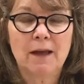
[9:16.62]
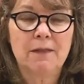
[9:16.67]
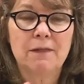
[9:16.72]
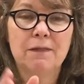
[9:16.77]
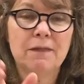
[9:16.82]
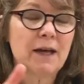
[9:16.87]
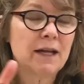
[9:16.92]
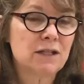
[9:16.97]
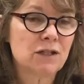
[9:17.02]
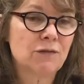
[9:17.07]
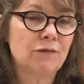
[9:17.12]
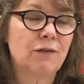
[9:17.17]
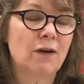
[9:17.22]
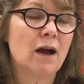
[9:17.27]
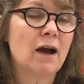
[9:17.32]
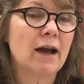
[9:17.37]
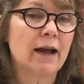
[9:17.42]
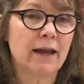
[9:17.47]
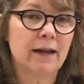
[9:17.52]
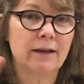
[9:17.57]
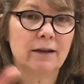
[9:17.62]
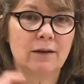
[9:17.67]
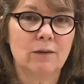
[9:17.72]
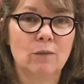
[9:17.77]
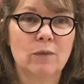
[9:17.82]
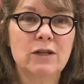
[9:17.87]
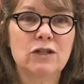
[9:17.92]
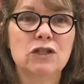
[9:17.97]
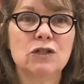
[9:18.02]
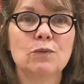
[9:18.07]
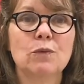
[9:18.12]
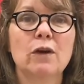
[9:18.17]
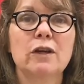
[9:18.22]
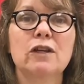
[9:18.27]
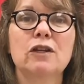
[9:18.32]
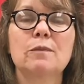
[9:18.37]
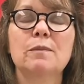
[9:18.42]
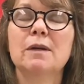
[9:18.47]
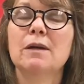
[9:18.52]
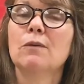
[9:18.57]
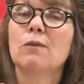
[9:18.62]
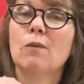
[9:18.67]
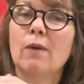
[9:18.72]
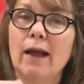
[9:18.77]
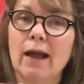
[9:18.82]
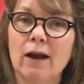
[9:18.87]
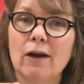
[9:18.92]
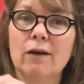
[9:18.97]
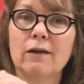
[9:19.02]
That's fine. We just want you to be aware